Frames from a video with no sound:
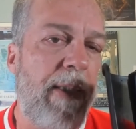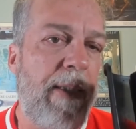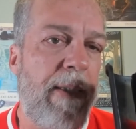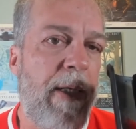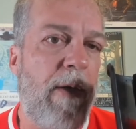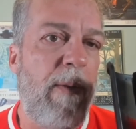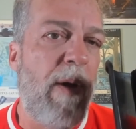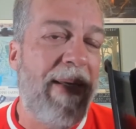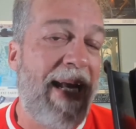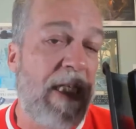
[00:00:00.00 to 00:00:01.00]
they
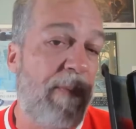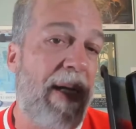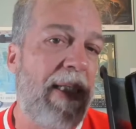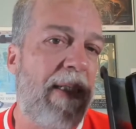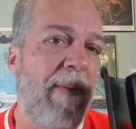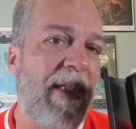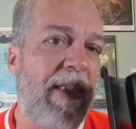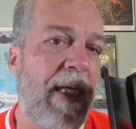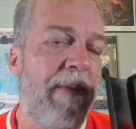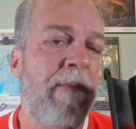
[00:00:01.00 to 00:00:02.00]
probably can't spell Islamic
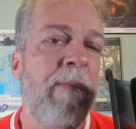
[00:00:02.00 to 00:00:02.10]
State.